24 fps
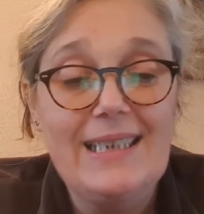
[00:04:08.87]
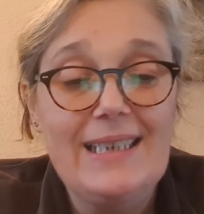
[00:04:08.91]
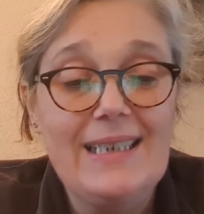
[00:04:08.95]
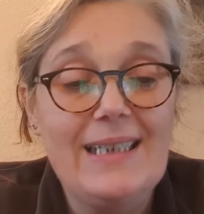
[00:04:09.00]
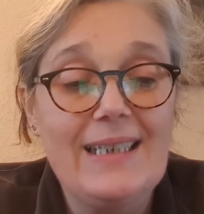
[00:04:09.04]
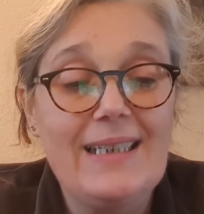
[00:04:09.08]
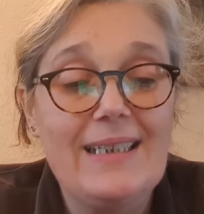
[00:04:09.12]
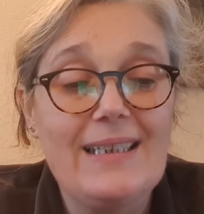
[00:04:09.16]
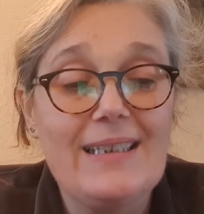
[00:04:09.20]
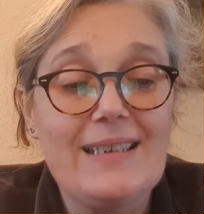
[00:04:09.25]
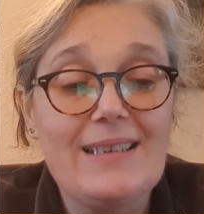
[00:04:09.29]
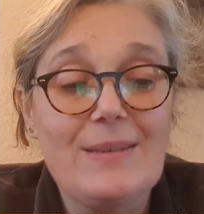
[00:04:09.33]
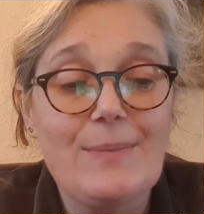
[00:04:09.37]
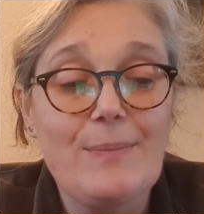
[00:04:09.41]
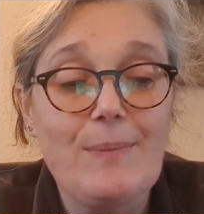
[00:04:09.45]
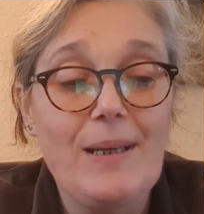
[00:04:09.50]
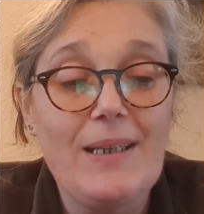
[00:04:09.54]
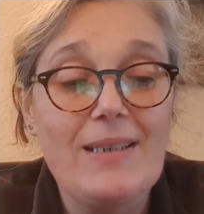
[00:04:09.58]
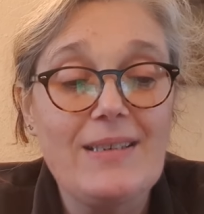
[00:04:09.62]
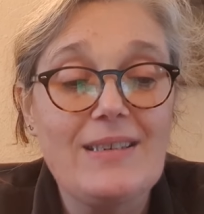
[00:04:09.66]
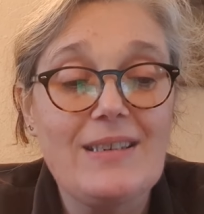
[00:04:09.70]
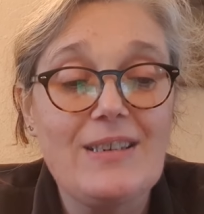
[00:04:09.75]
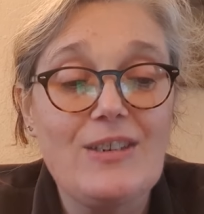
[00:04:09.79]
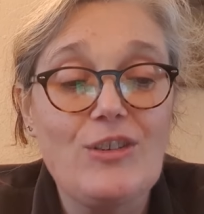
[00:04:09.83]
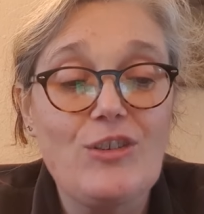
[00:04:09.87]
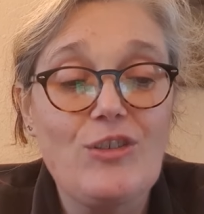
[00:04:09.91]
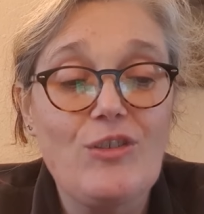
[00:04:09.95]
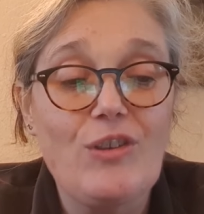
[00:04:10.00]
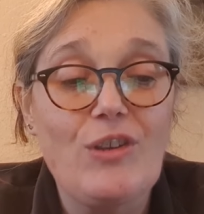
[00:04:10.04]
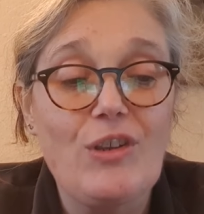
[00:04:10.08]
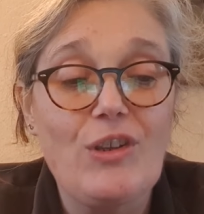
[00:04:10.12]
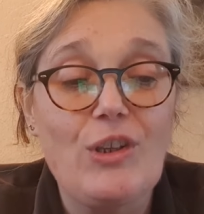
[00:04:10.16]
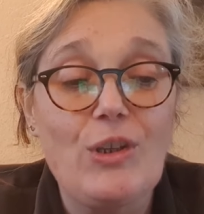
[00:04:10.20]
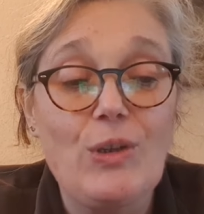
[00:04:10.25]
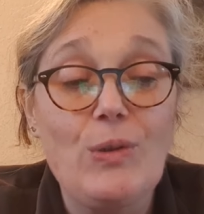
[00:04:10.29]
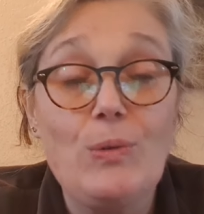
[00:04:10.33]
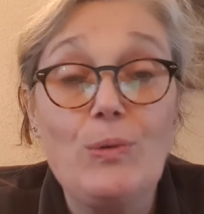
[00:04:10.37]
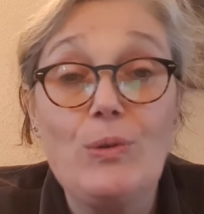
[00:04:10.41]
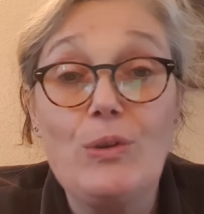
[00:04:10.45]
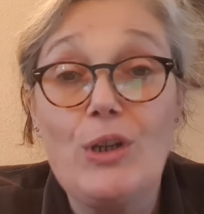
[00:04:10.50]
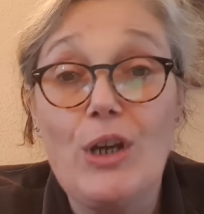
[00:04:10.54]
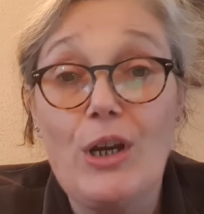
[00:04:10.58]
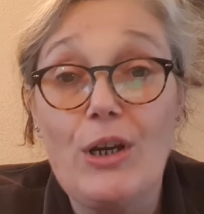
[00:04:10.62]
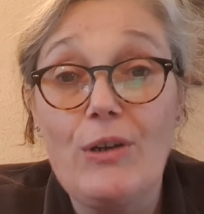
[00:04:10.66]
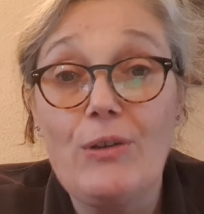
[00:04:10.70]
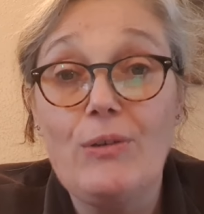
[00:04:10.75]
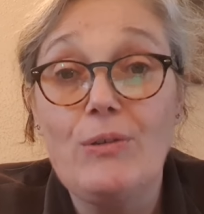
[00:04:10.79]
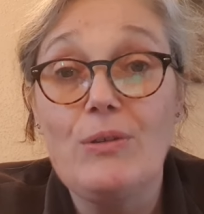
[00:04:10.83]
it is a message that you
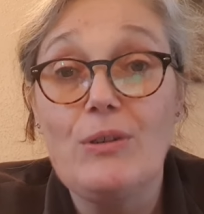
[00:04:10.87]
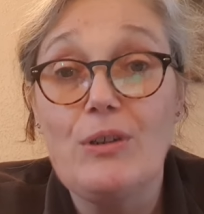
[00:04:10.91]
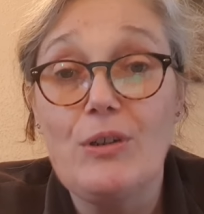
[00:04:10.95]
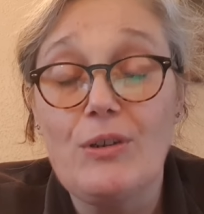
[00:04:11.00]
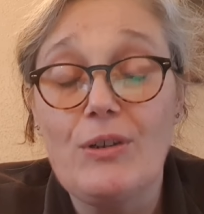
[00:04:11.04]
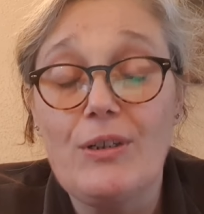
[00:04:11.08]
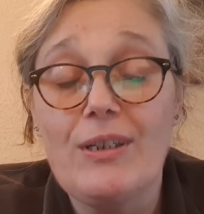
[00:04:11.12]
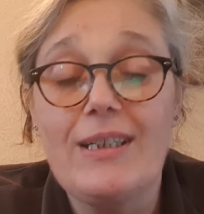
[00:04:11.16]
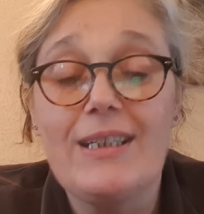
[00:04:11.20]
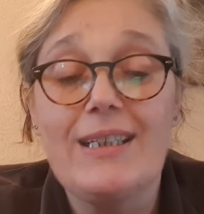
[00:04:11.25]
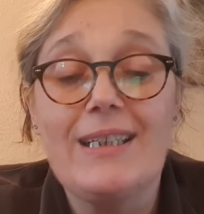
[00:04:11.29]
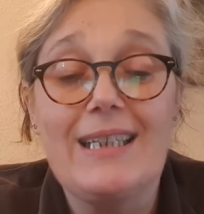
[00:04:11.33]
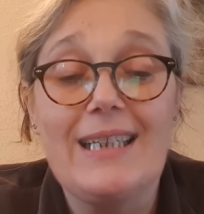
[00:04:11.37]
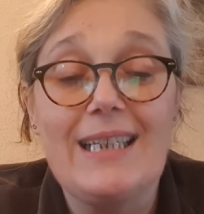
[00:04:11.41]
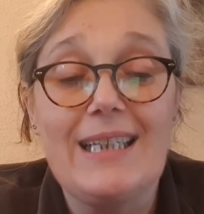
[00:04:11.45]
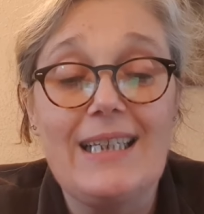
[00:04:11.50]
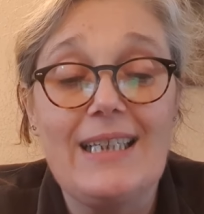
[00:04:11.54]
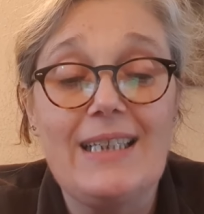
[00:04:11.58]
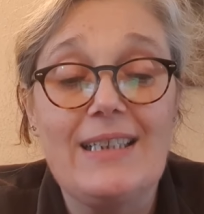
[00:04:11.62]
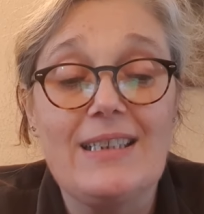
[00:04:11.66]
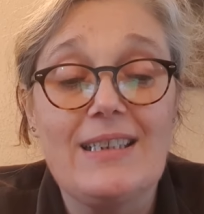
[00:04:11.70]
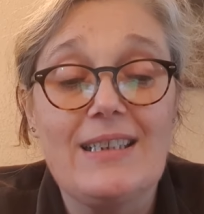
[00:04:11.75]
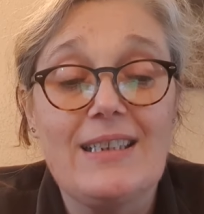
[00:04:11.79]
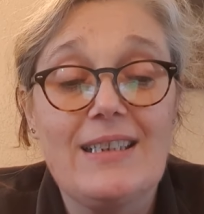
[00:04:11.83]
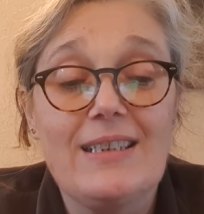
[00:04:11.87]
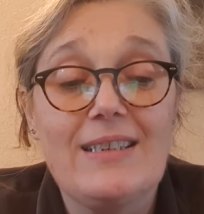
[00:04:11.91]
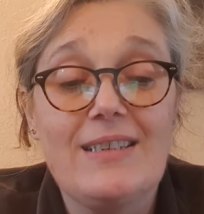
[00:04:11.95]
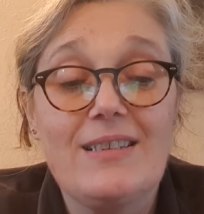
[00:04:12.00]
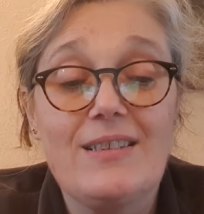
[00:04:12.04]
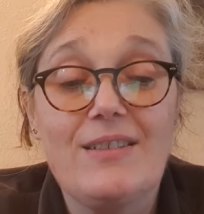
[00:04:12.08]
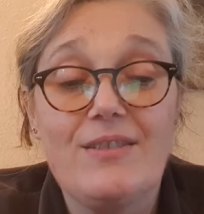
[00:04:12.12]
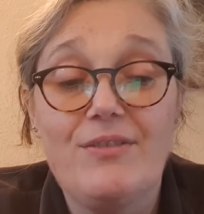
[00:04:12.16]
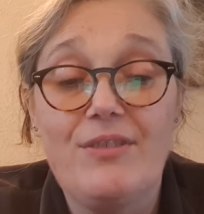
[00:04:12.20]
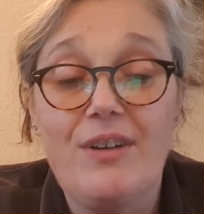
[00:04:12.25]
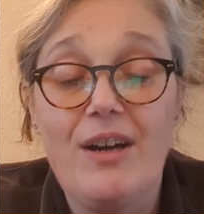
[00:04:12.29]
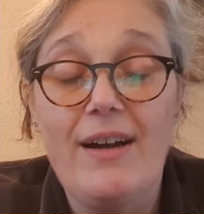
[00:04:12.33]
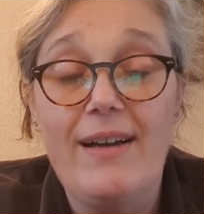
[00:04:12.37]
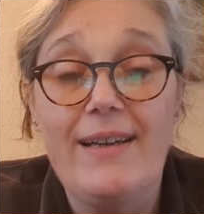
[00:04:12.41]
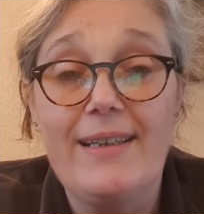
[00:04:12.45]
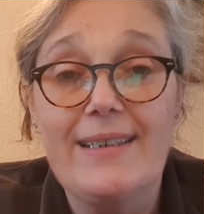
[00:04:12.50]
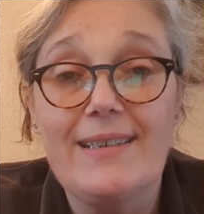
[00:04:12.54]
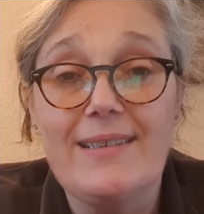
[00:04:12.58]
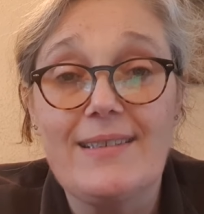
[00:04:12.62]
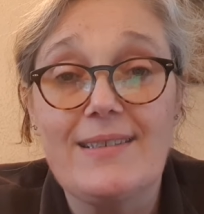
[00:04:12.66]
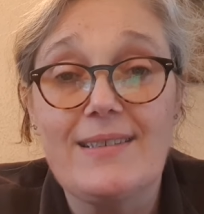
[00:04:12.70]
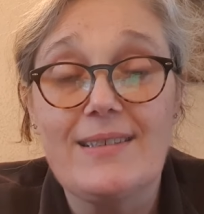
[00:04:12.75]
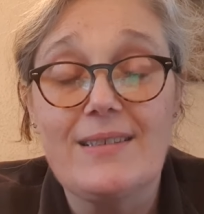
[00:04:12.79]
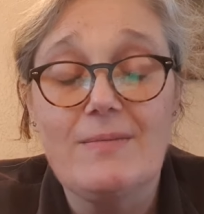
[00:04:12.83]
no longer need to
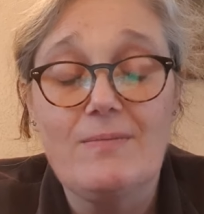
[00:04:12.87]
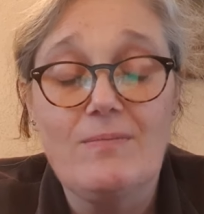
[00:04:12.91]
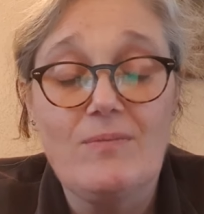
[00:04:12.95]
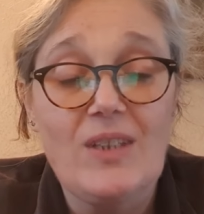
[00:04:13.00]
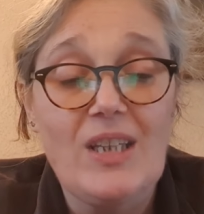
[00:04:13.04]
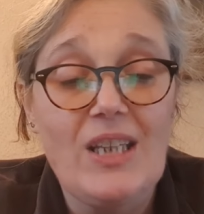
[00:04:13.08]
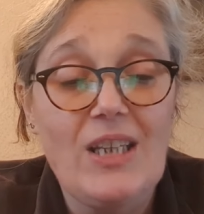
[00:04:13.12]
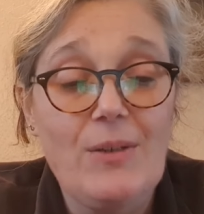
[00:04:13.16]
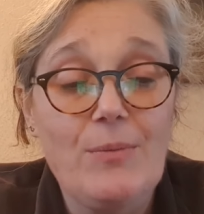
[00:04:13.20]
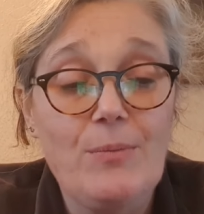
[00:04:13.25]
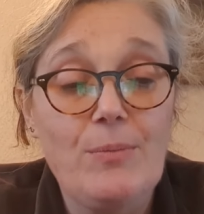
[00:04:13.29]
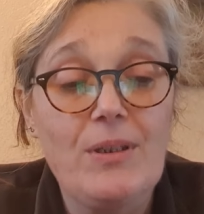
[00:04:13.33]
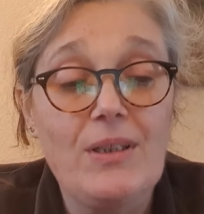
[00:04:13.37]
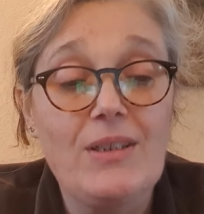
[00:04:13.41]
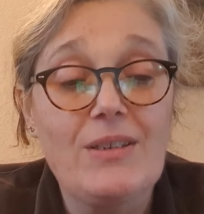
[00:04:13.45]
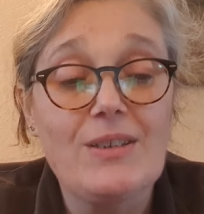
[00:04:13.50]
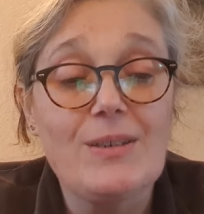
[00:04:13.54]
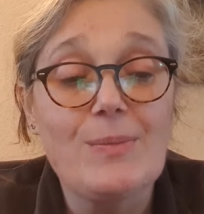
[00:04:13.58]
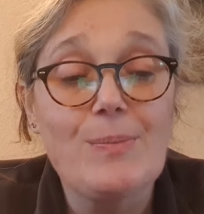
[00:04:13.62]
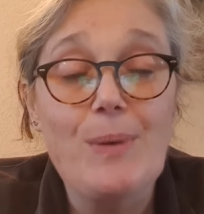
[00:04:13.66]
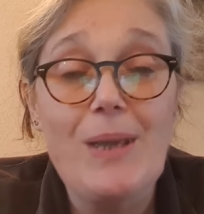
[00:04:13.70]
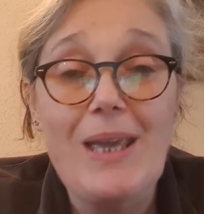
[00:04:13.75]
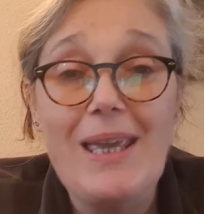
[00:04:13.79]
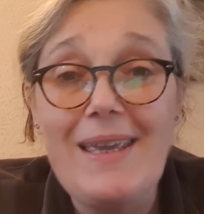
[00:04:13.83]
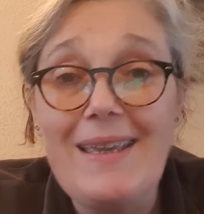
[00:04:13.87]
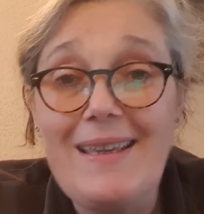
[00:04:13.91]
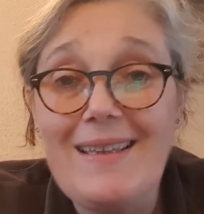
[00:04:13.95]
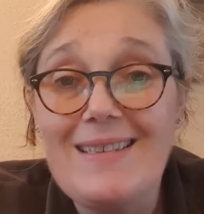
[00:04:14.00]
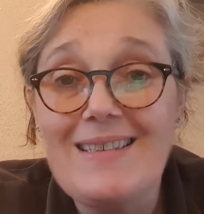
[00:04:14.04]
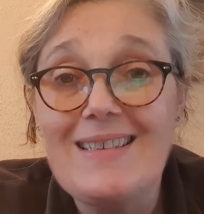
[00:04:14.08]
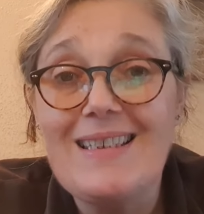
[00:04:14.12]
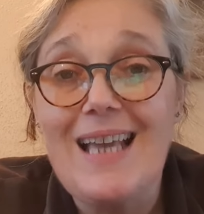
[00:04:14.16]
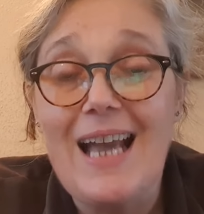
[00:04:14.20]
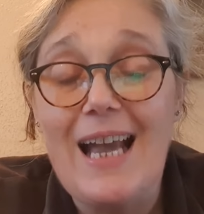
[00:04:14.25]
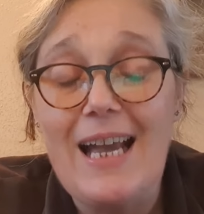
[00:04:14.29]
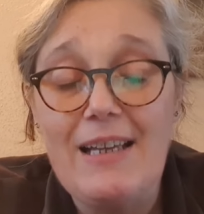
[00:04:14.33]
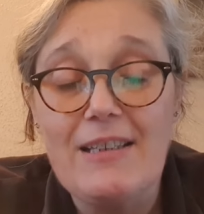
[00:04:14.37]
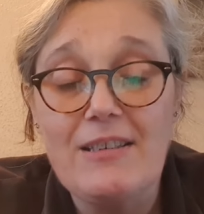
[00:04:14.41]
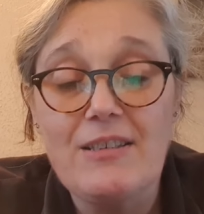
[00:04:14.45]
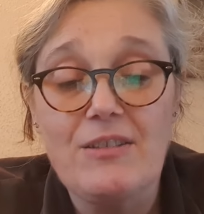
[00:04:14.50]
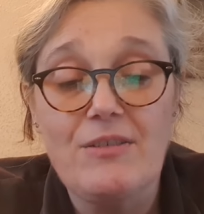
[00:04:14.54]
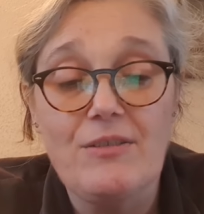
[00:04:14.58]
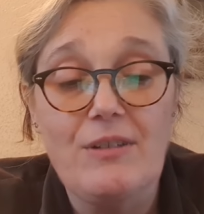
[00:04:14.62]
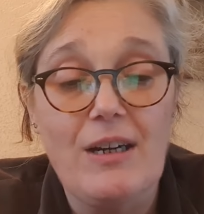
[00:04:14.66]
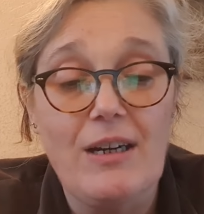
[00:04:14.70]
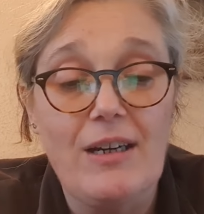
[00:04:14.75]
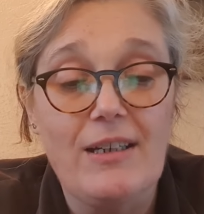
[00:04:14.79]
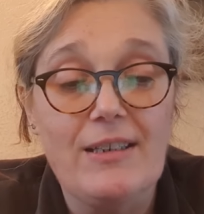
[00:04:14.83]
fight because peace has
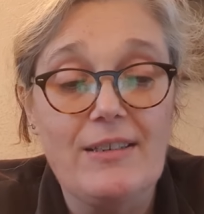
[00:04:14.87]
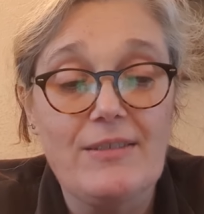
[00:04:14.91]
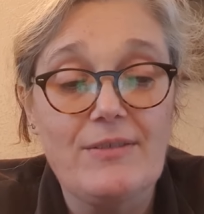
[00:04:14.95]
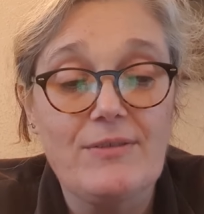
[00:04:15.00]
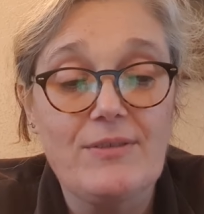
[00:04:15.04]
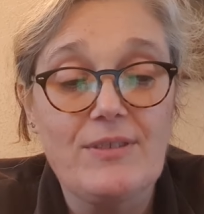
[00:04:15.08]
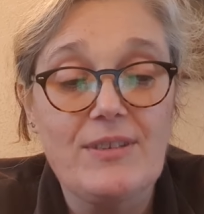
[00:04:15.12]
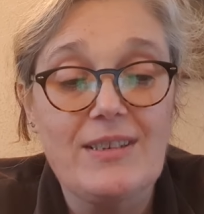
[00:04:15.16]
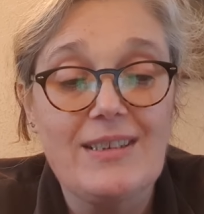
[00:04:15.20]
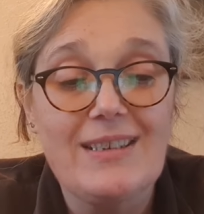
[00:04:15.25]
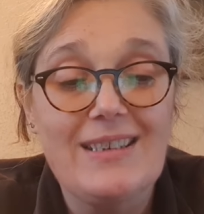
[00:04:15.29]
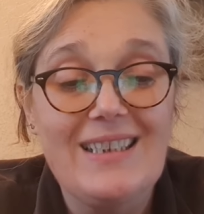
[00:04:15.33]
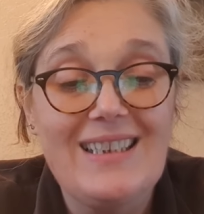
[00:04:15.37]
arrived.